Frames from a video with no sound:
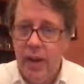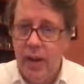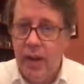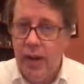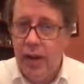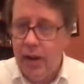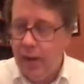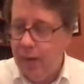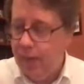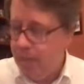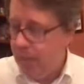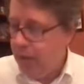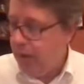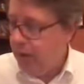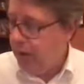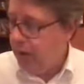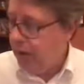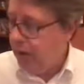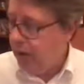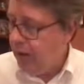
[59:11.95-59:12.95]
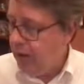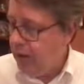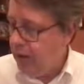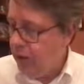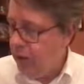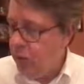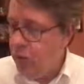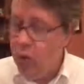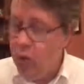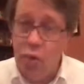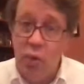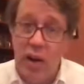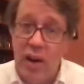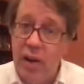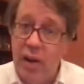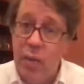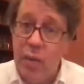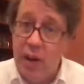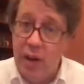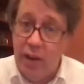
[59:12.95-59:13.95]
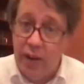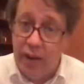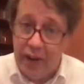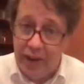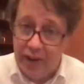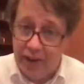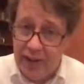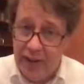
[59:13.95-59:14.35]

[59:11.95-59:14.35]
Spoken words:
And so you can try to realize